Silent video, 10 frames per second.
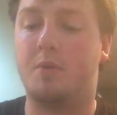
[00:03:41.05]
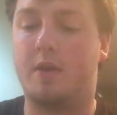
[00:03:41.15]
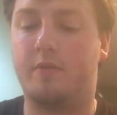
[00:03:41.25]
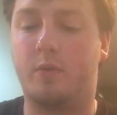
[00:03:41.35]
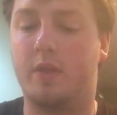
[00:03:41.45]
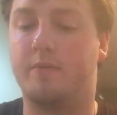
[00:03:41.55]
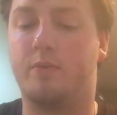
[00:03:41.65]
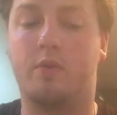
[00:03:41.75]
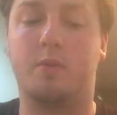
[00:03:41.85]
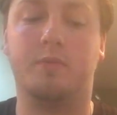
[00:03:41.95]
off of one of the
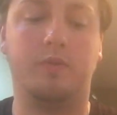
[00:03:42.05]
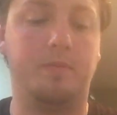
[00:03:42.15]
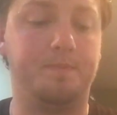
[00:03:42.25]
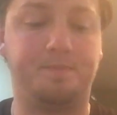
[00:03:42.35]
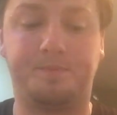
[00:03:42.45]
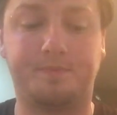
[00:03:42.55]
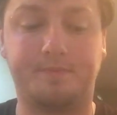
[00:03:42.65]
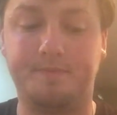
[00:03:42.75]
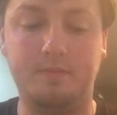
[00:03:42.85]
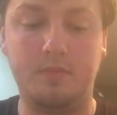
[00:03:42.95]
forums.
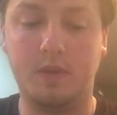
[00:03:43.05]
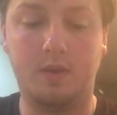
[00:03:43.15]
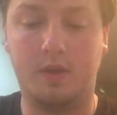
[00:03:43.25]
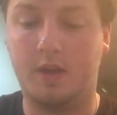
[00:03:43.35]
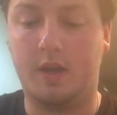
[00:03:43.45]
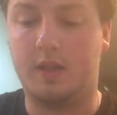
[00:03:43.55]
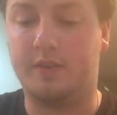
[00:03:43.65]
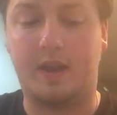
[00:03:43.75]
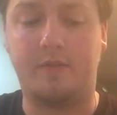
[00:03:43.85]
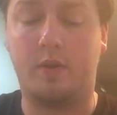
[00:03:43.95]
Like I
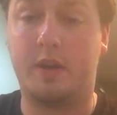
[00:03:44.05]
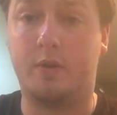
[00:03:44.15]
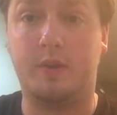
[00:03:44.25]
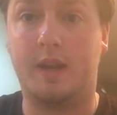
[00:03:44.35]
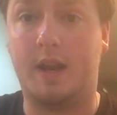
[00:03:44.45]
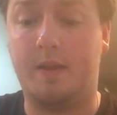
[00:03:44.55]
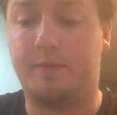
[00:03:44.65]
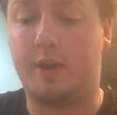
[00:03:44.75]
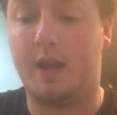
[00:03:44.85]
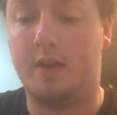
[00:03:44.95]
said, I have no idea who did it. I
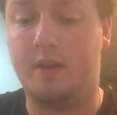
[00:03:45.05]
forget.